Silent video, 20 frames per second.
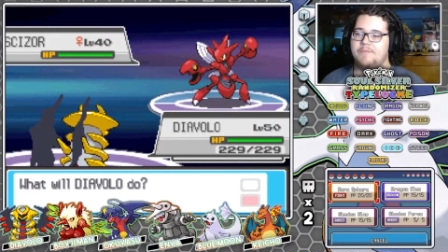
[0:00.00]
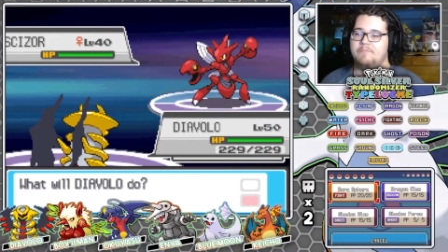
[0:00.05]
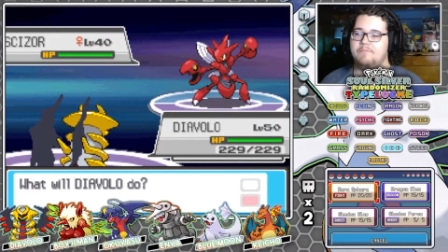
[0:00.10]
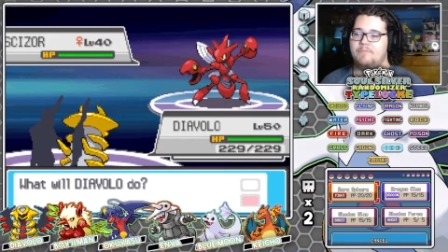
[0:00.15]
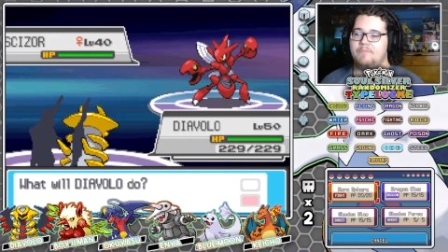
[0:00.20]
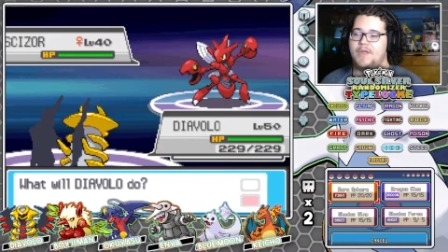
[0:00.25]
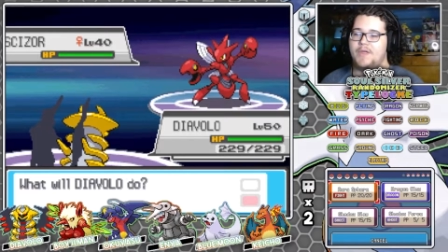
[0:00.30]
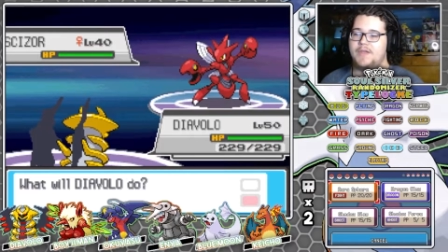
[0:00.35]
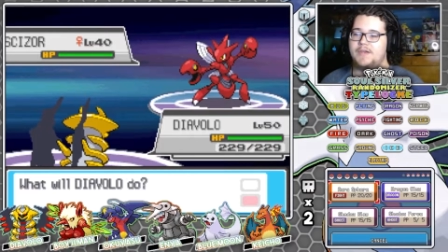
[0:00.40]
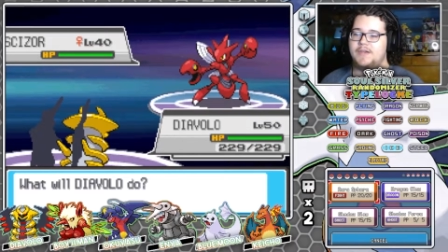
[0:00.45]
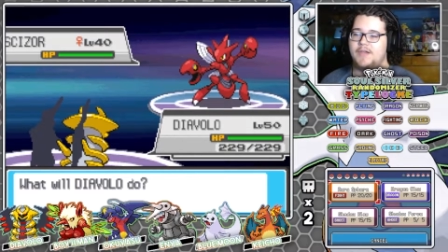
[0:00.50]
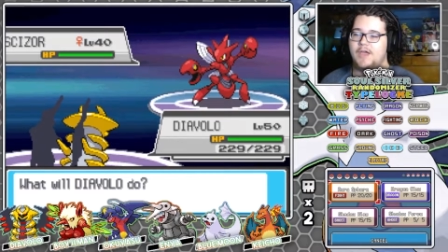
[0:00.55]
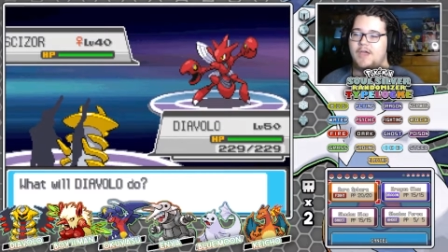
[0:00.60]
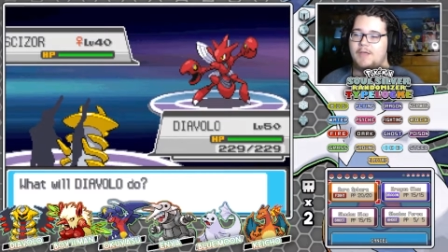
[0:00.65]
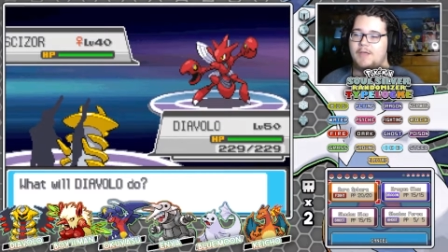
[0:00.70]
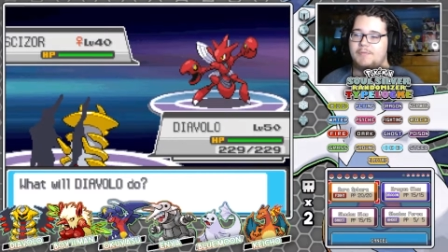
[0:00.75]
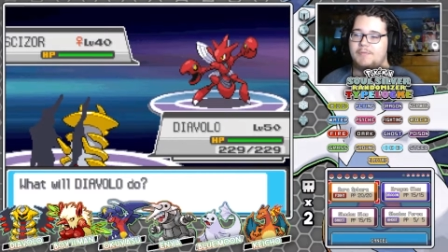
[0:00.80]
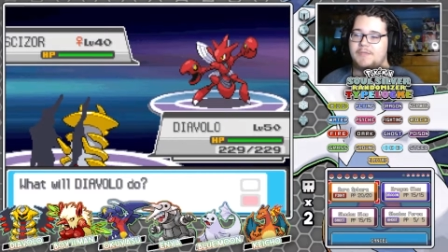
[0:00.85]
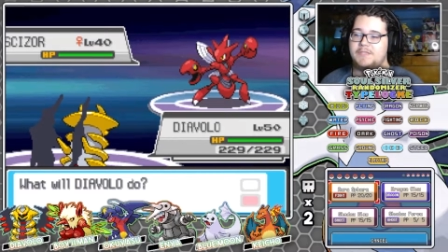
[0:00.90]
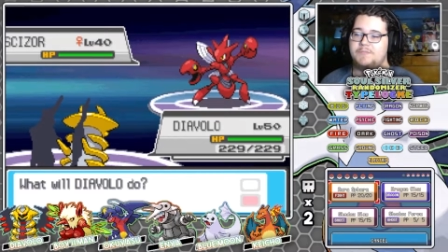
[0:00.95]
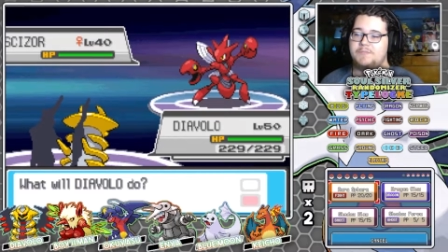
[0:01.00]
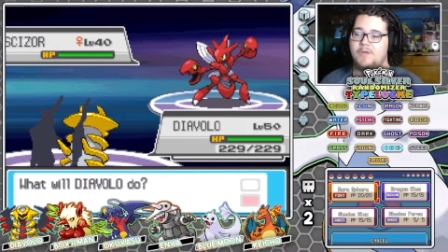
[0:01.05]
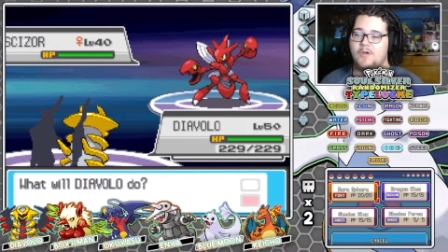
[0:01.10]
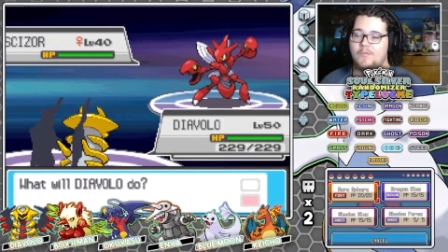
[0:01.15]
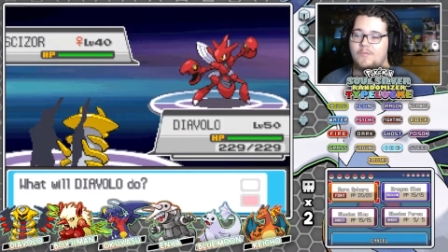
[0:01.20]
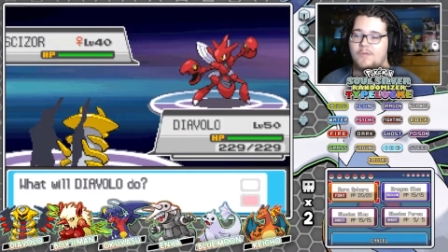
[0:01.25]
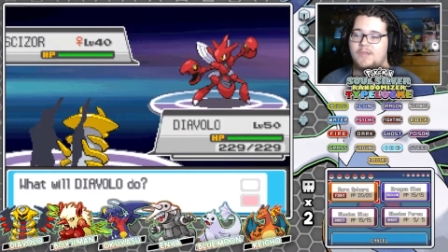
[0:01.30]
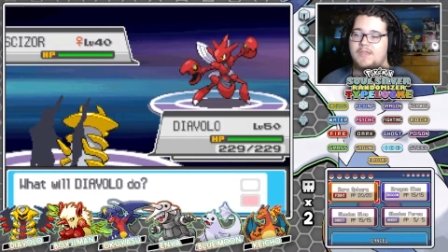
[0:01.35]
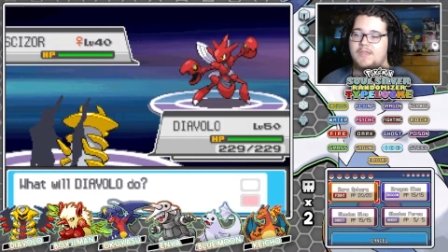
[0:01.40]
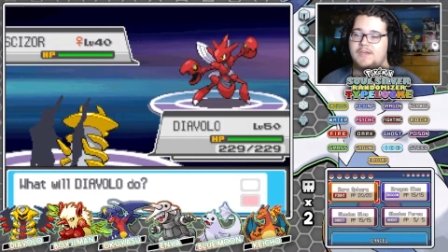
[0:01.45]
but these
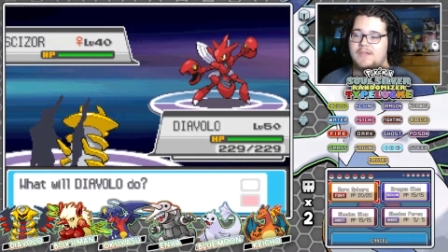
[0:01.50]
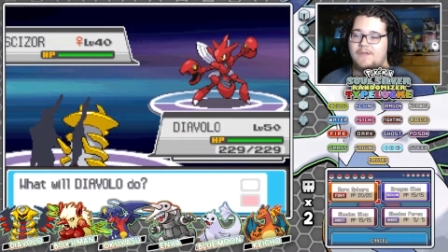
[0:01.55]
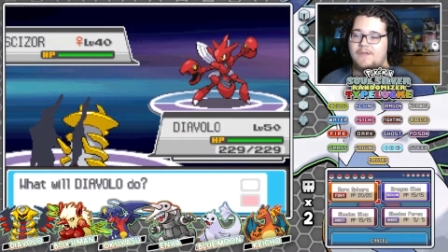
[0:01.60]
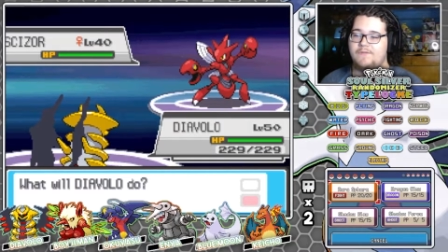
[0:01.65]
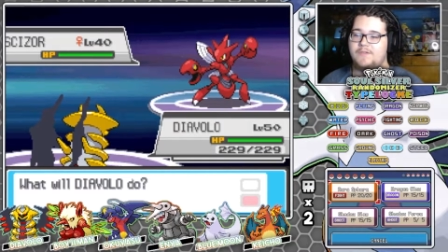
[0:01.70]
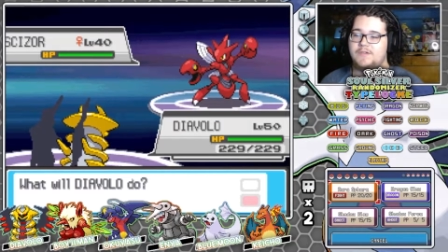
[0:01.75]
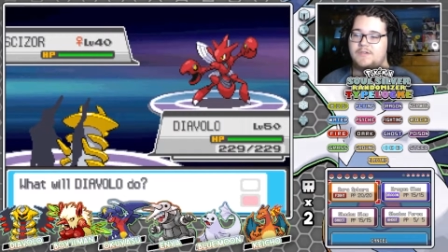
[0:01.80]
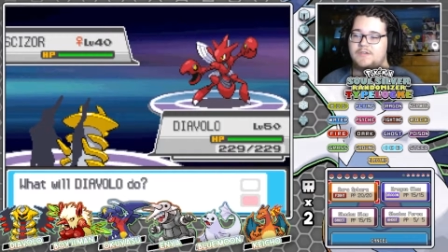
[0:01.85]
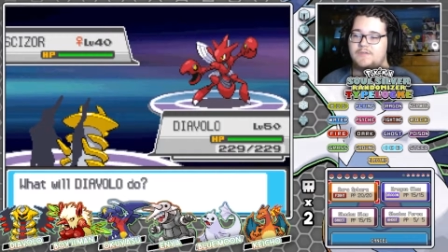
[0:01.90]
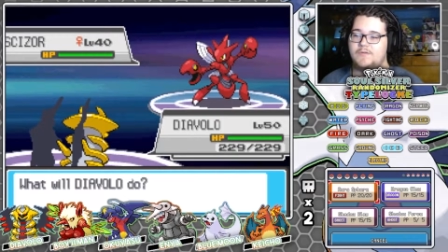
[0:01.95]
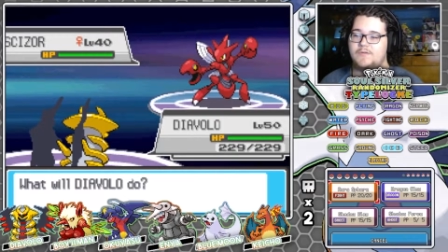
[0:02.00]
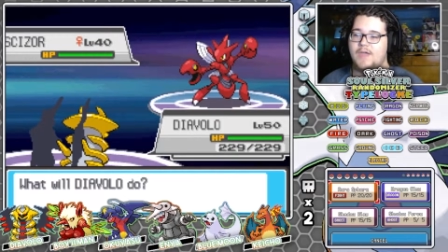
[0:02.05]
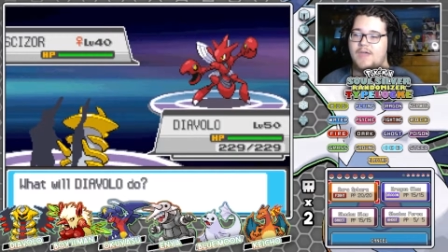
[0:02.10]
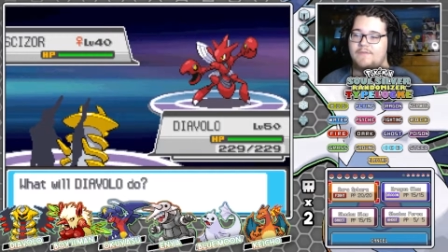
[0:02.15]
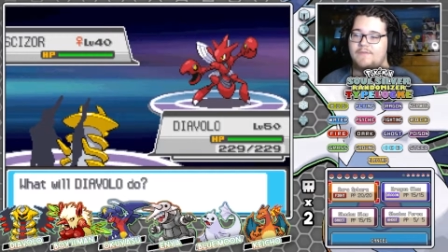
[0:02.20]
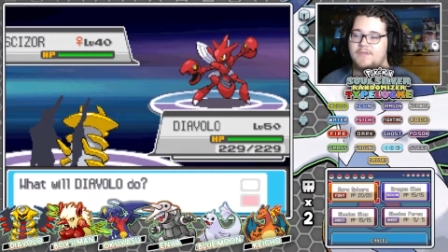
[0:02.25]
Pokemon can definitely do heavy